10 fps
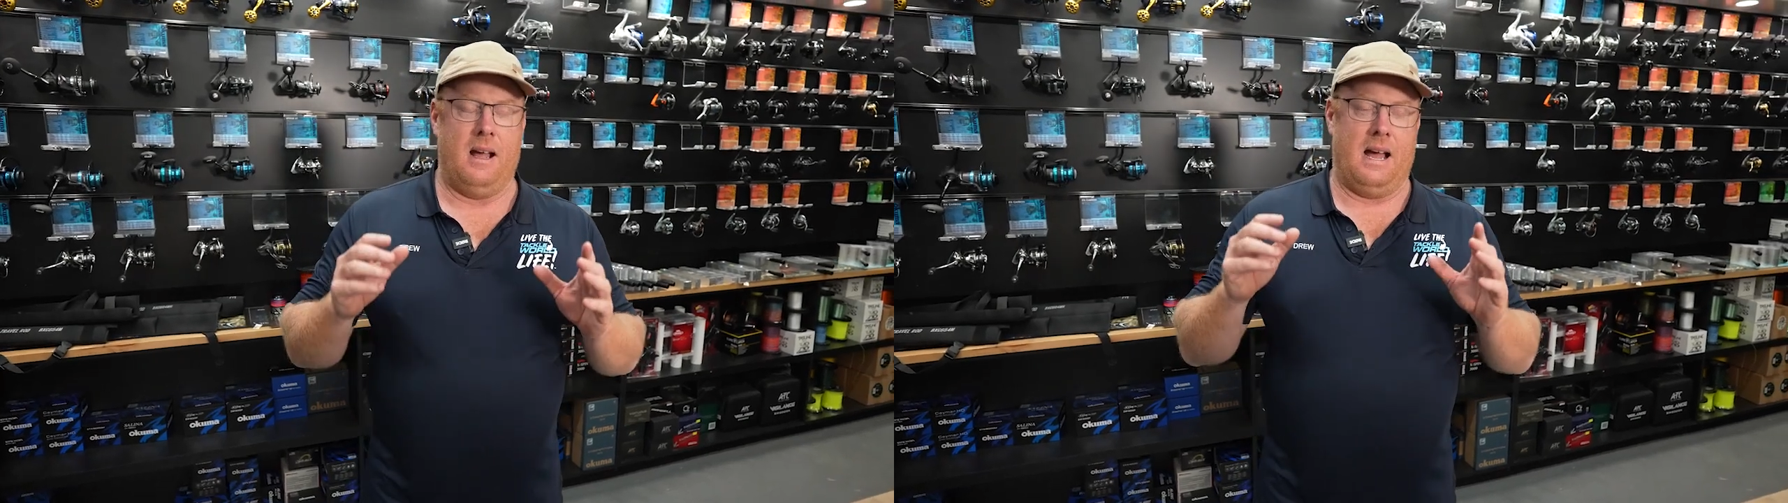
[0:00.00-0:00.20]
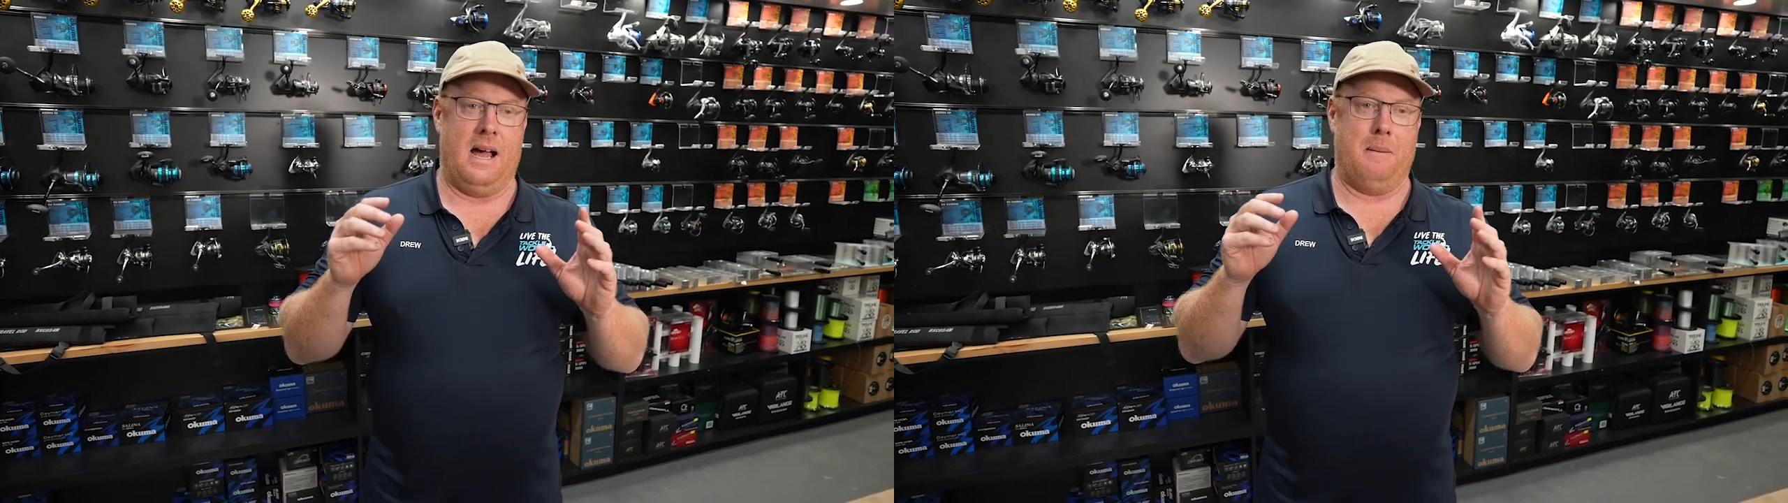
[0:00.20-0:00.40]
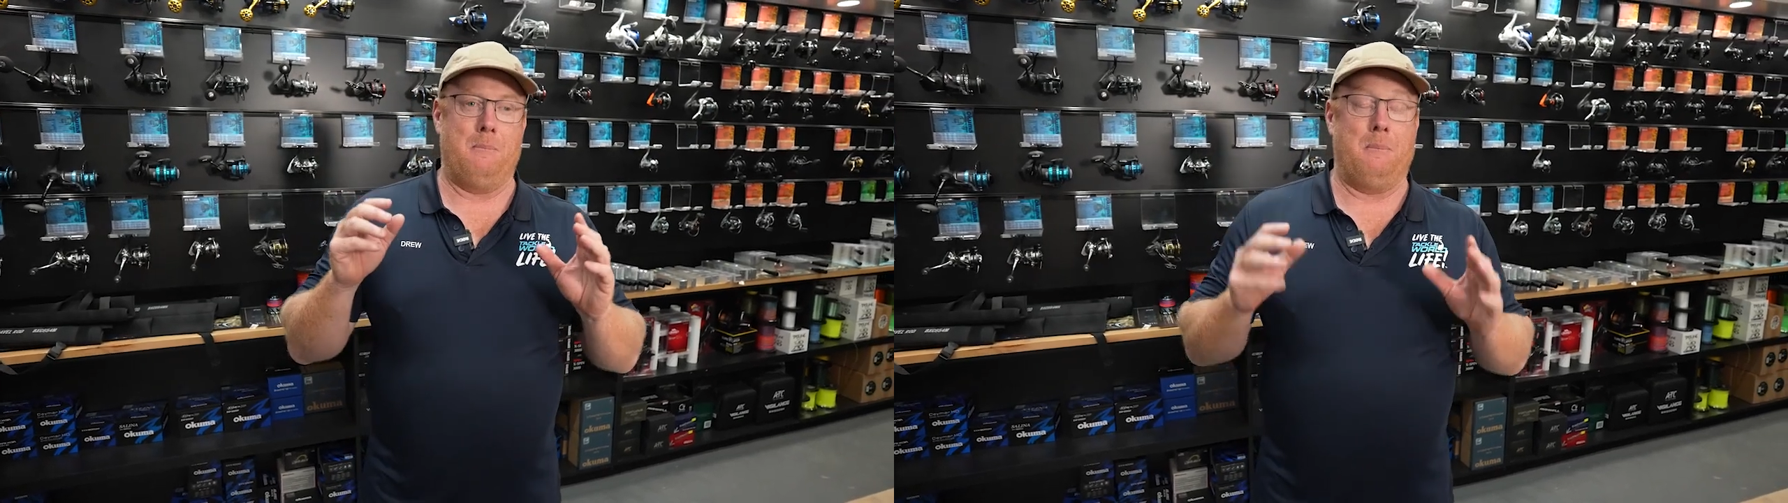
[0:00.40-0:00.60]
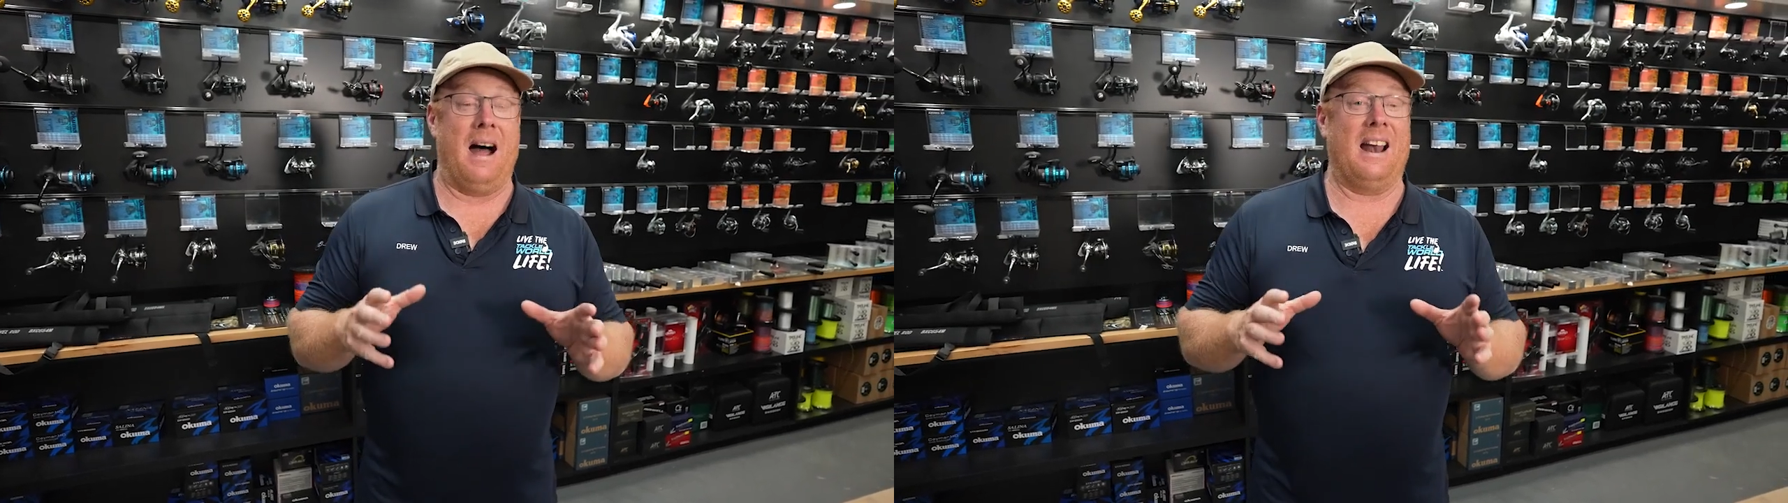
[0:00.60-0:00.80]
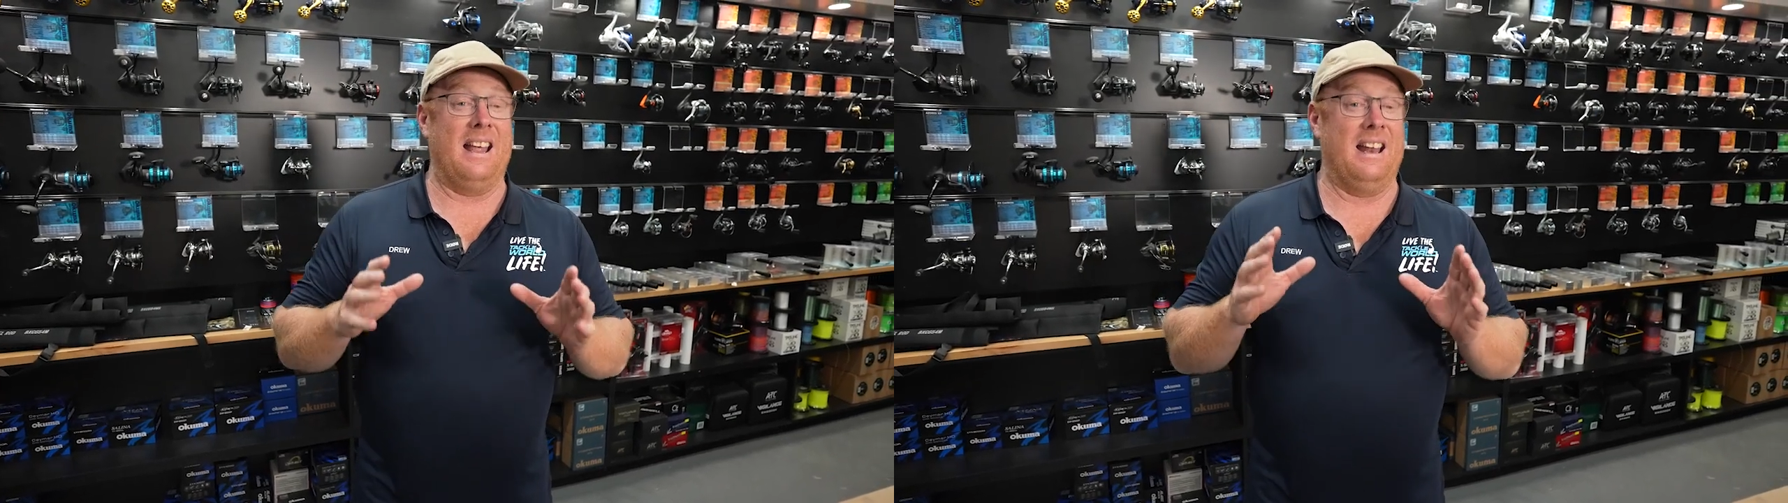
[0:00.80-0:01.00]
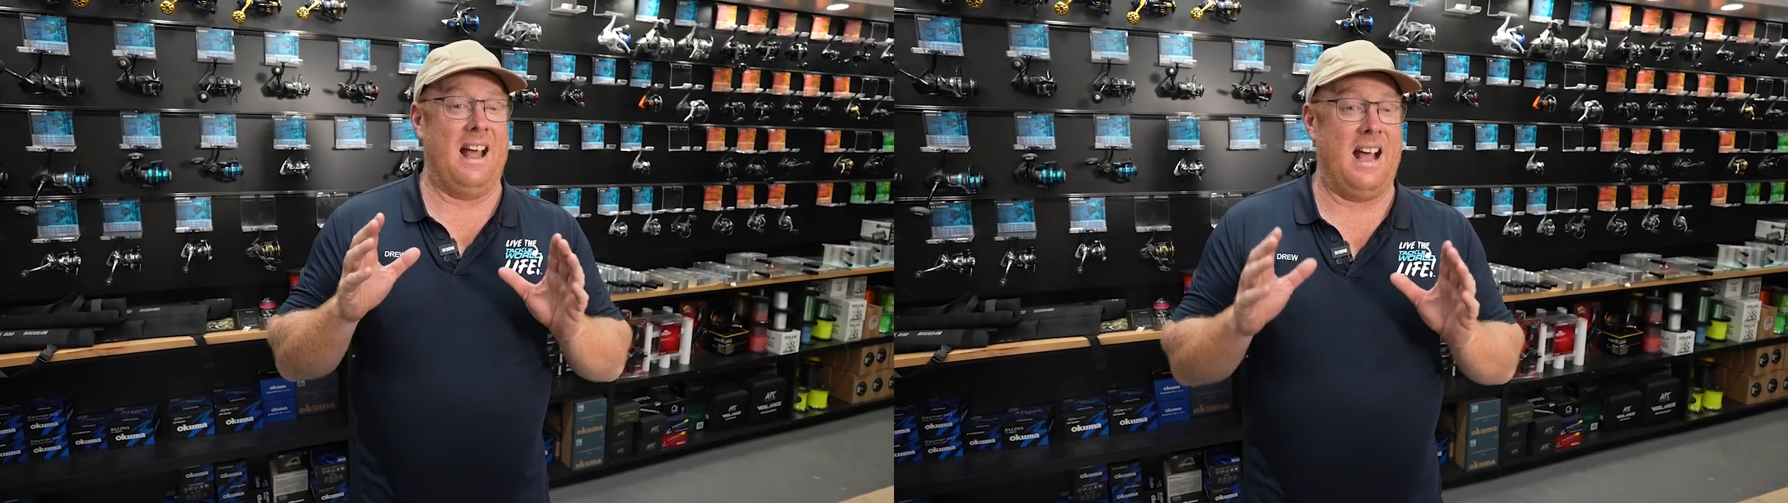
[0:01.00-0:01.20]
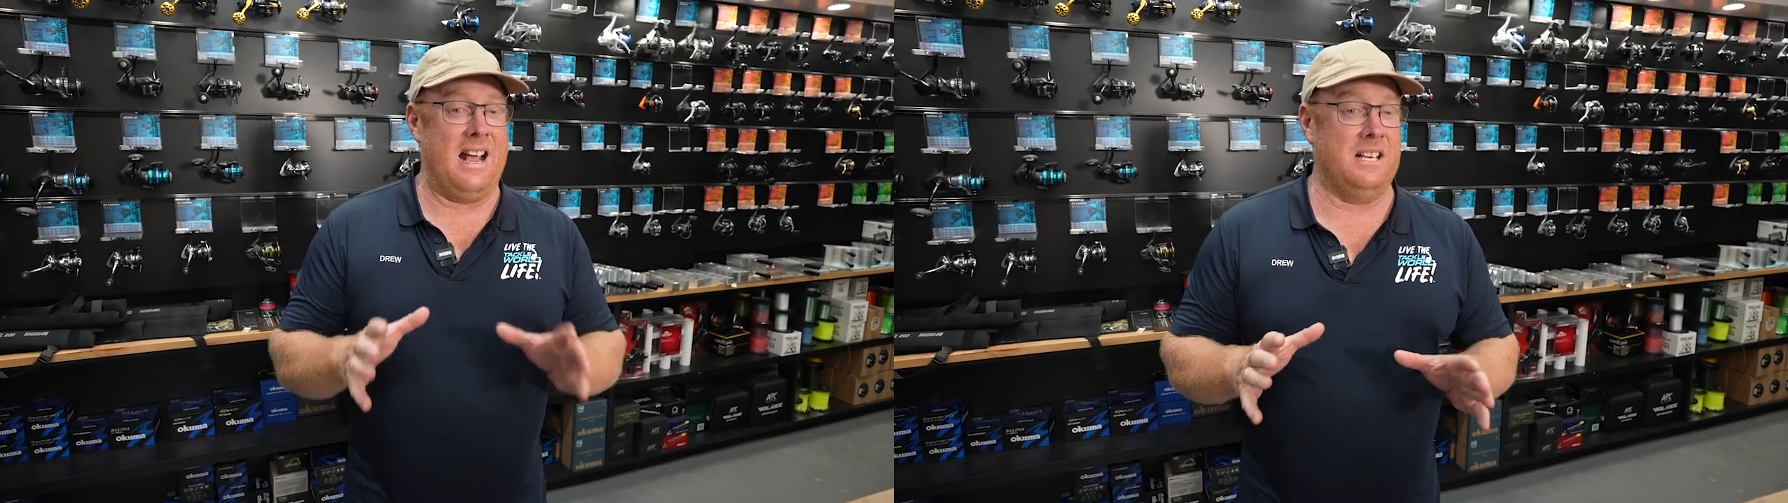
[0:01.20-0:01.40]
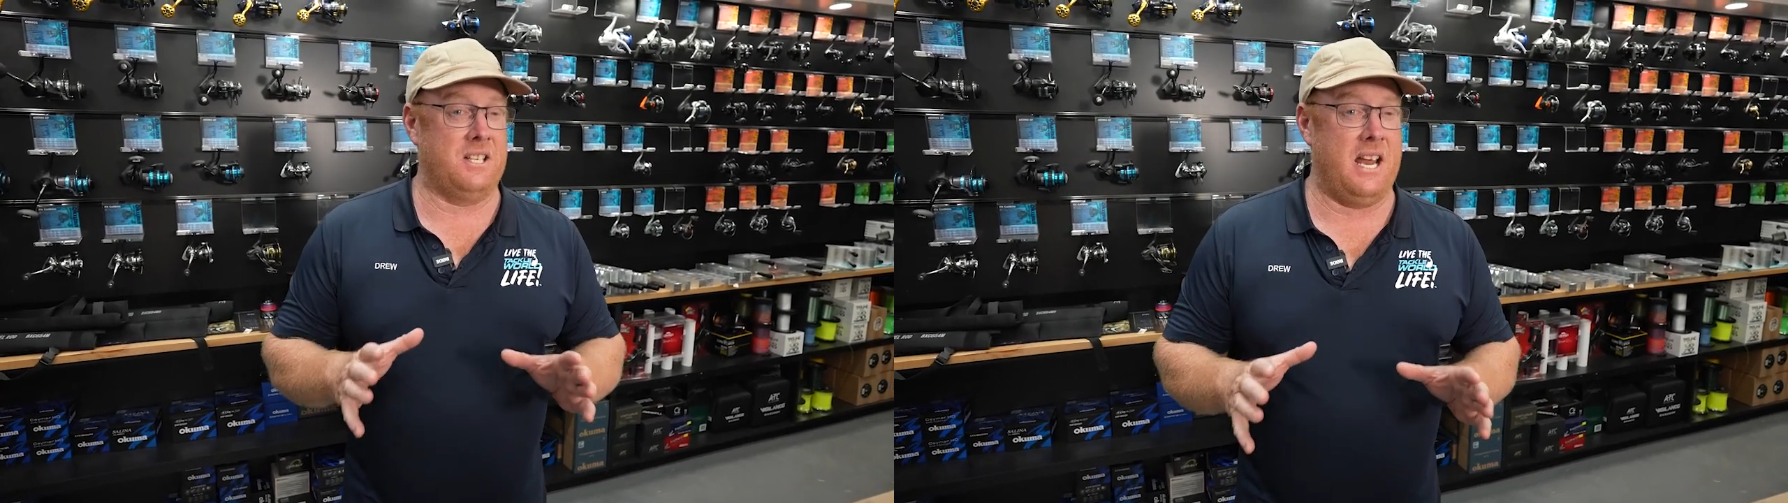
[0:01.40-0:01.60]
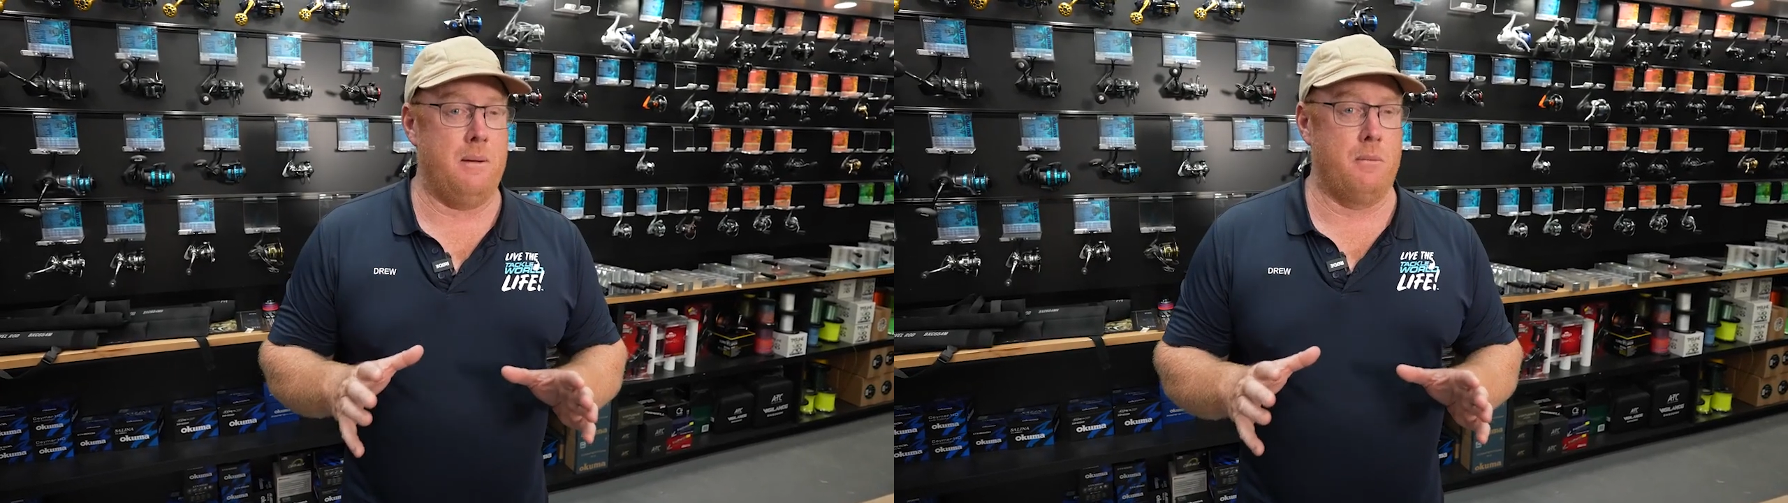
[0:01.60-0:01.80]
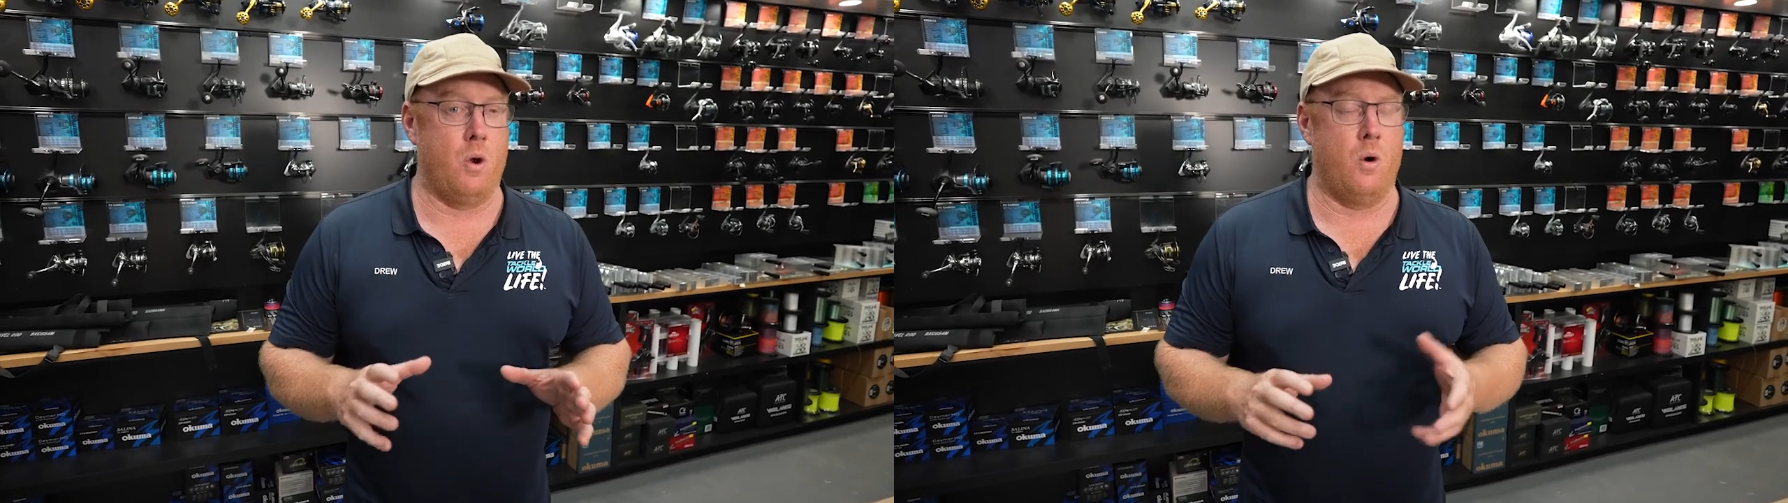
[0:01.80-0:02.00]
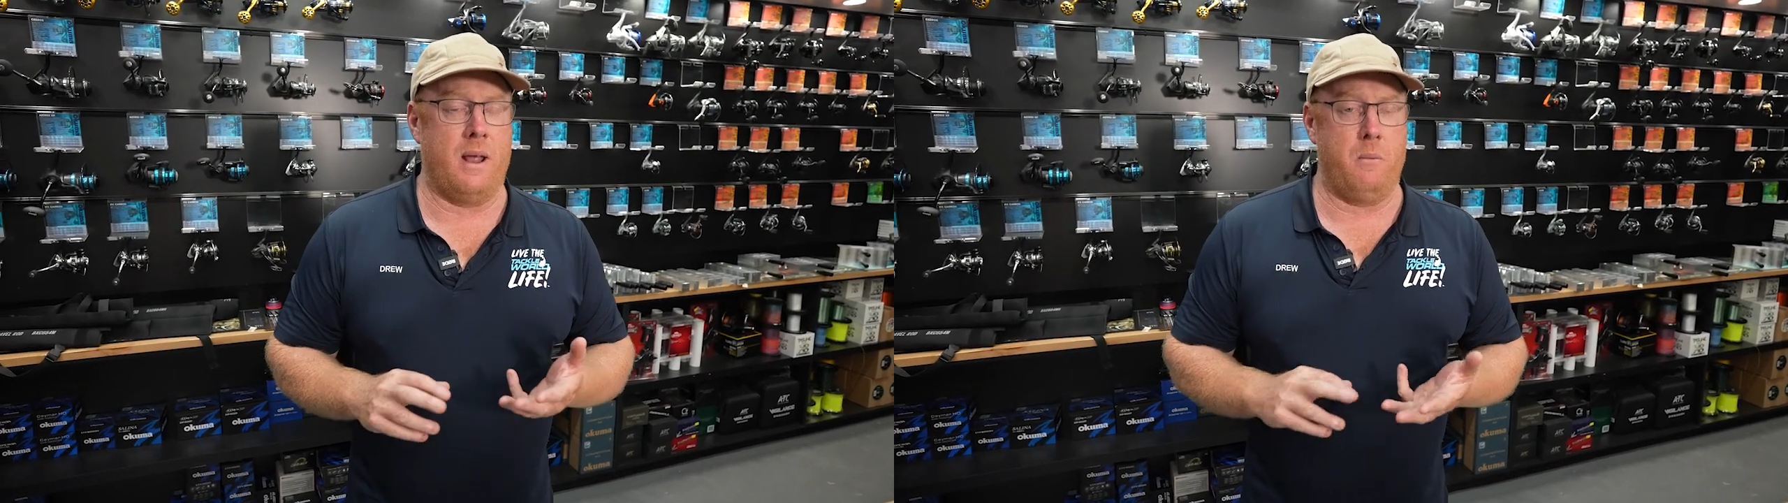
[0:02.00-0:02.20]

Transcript: but it has come good,